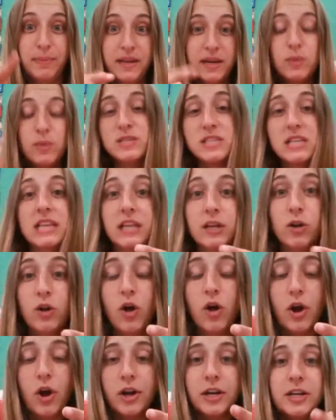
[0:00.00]
It was a little
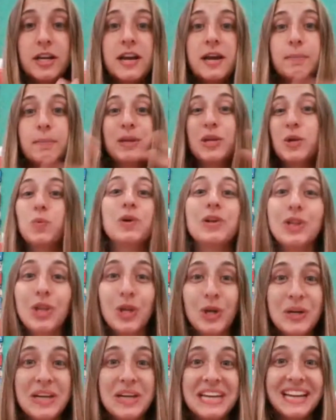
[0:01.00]
hard, but you were
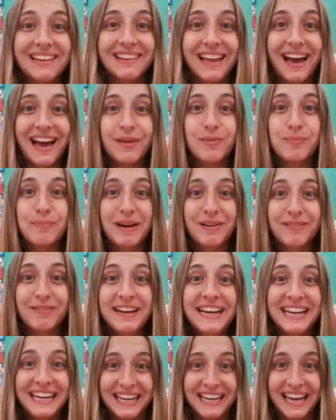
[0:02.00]
learning a lot by
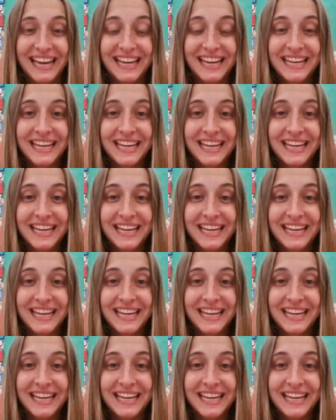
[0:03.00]
reading it.